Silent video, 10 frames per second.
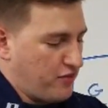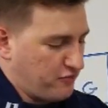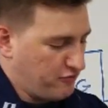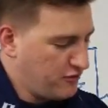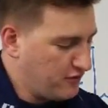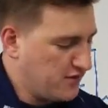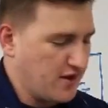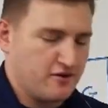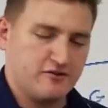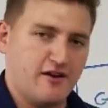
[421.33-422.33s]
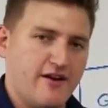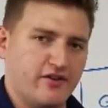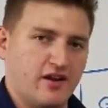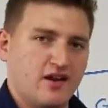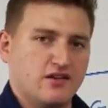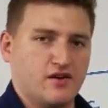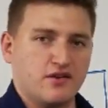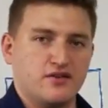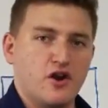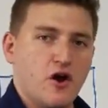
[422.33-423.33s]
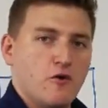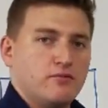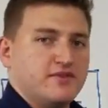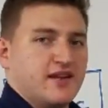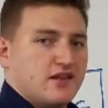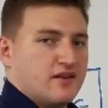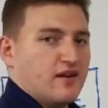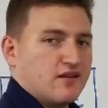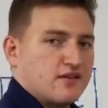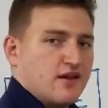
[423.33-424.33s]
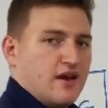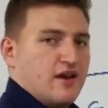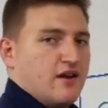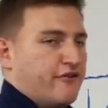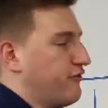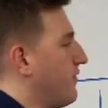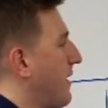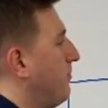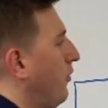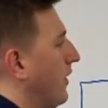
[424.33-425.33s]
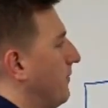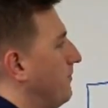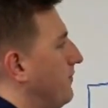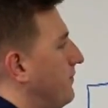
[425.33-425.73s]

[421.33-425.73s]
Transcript: through the center of gravity. So there's no distance from that point.